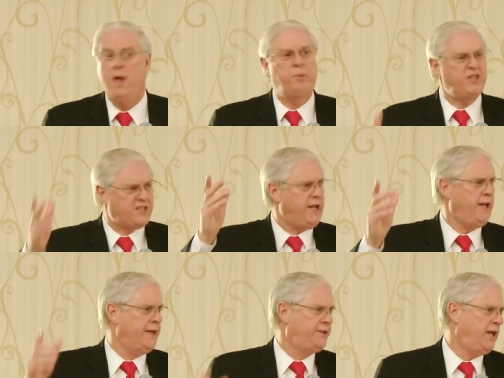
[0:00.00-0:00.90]

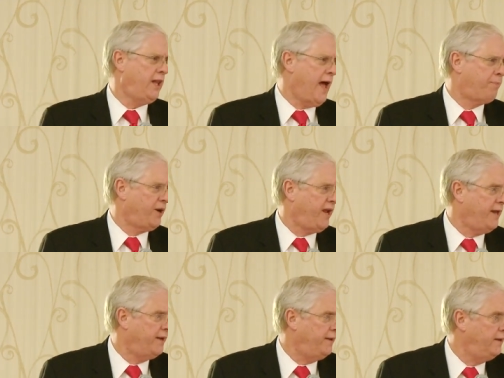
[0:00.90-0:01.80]
Proceed until
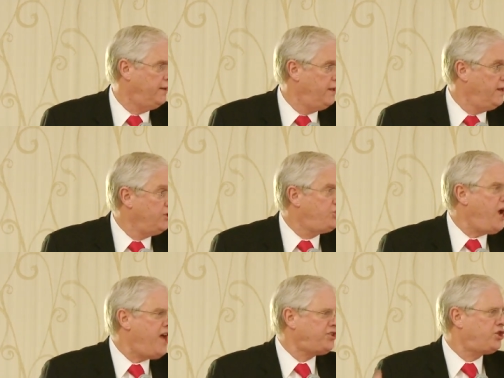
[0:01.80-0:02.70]
apprehended.
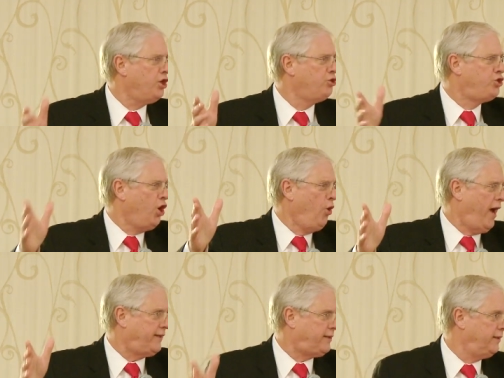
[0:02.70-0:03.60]
Just do
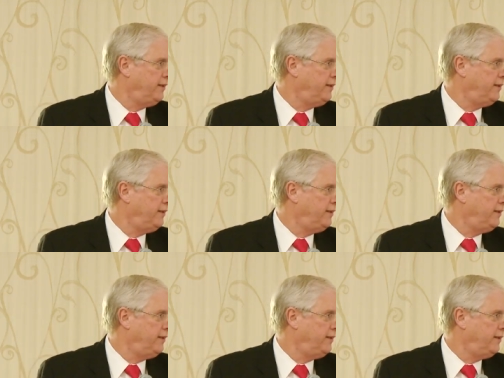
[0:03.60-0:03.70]
it.